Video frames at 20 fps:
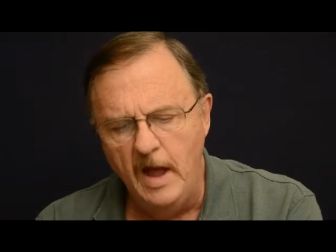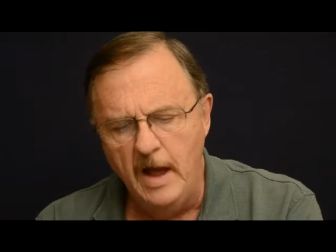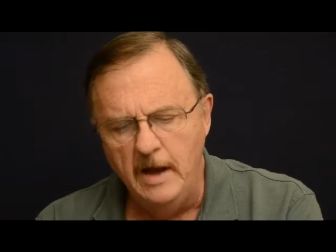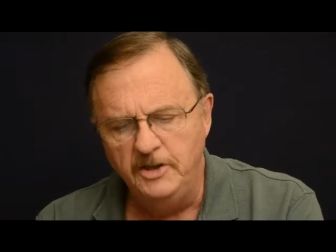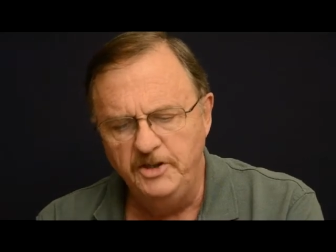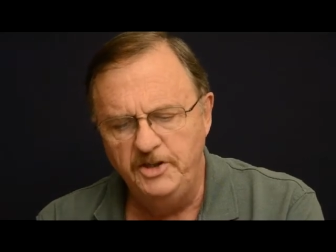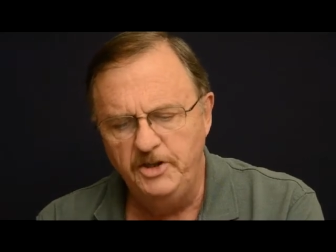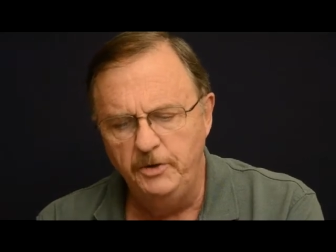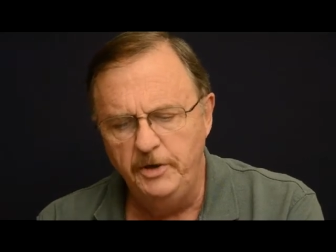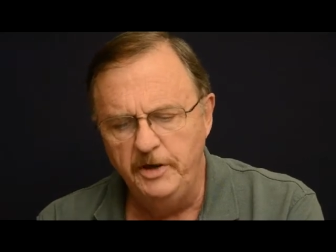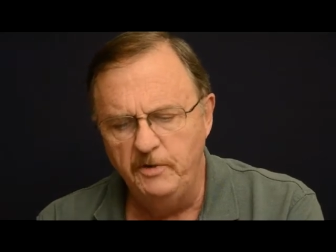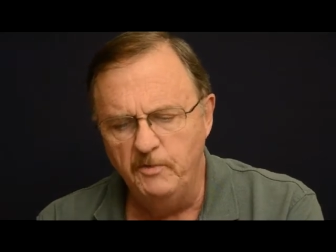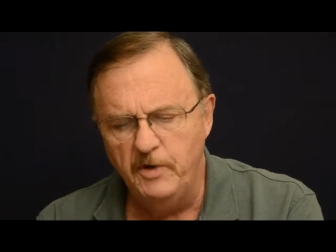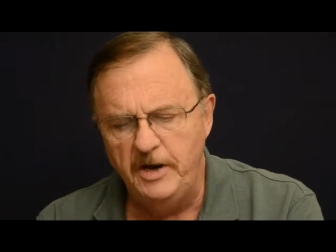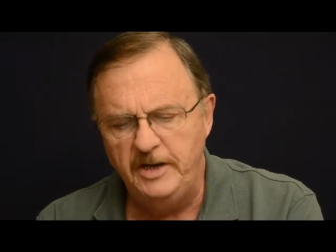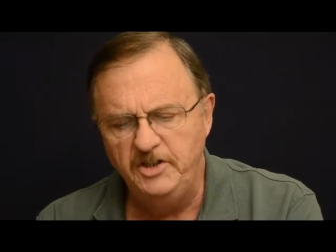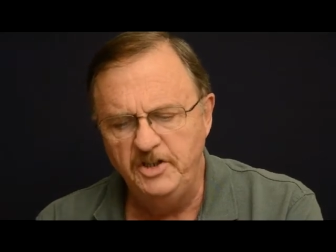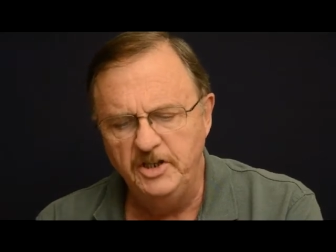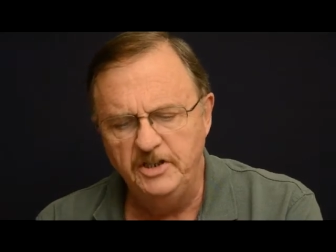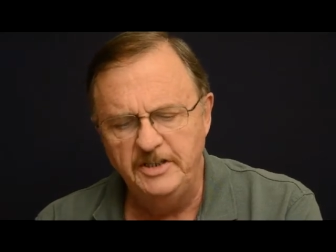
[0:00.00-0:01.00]
Shooting
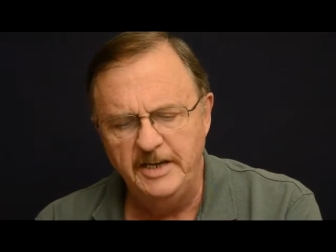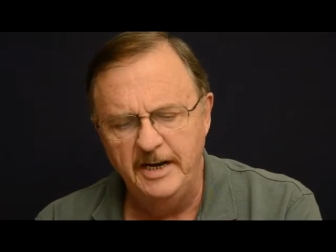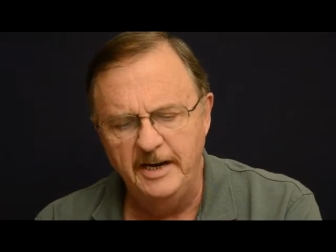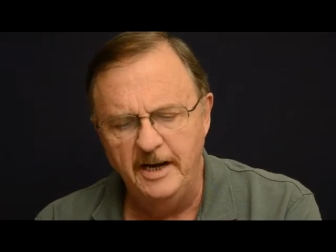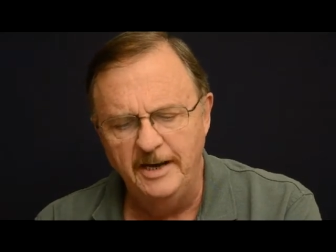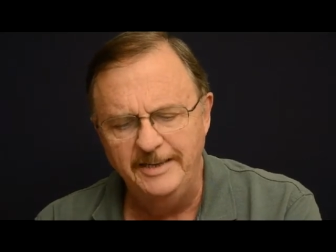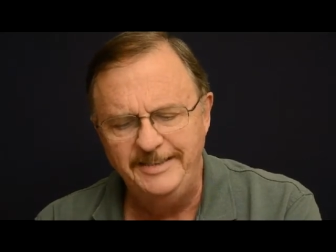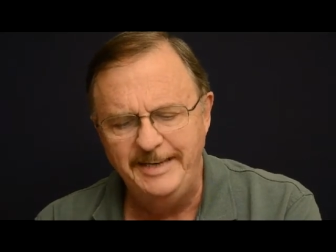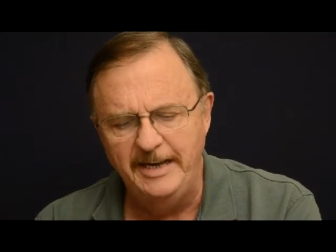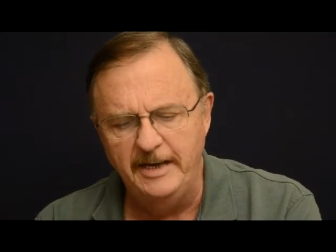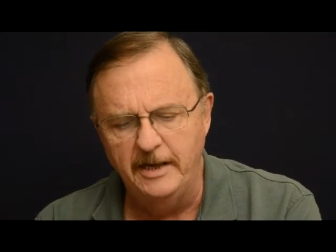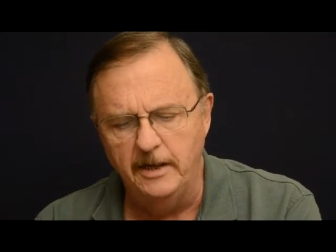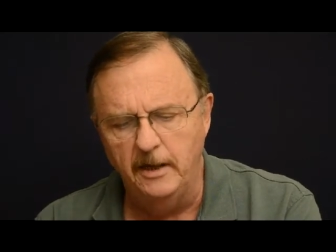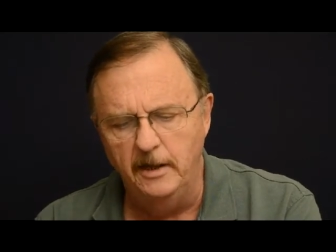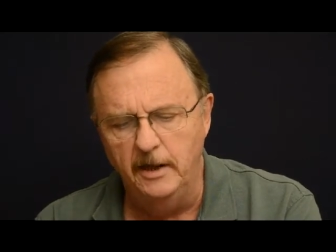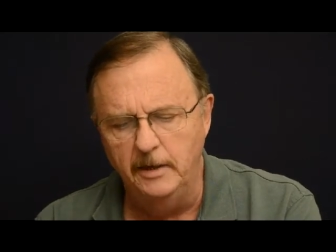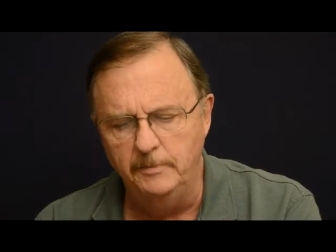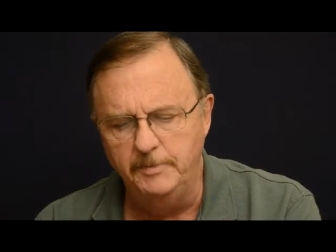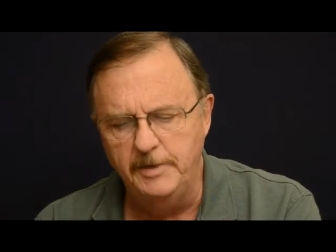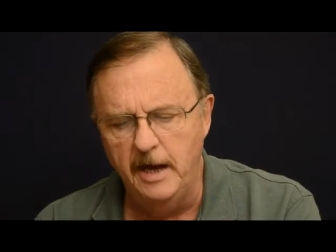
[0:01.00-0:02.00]
ranges and hunting
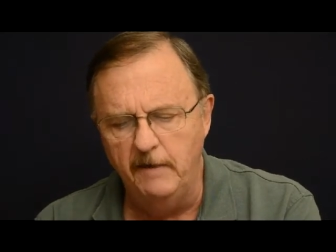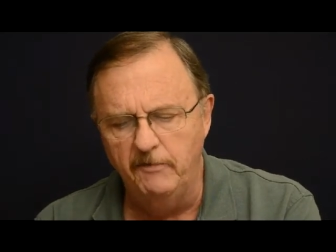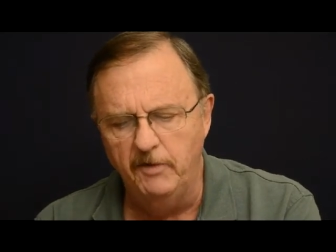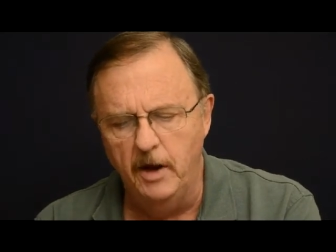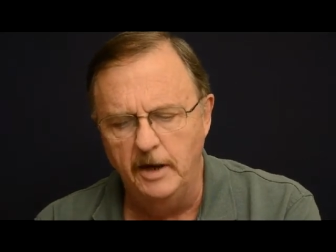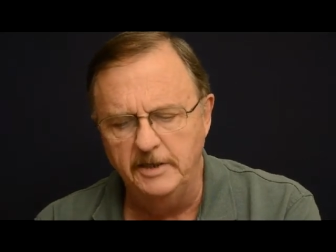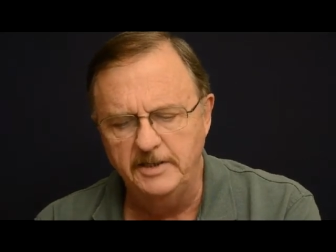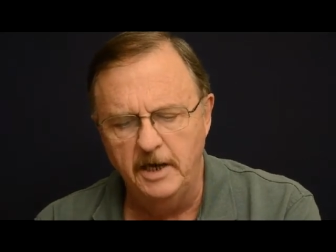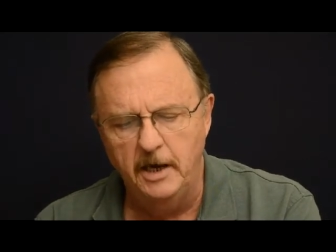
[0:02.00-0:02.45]
clubs have lost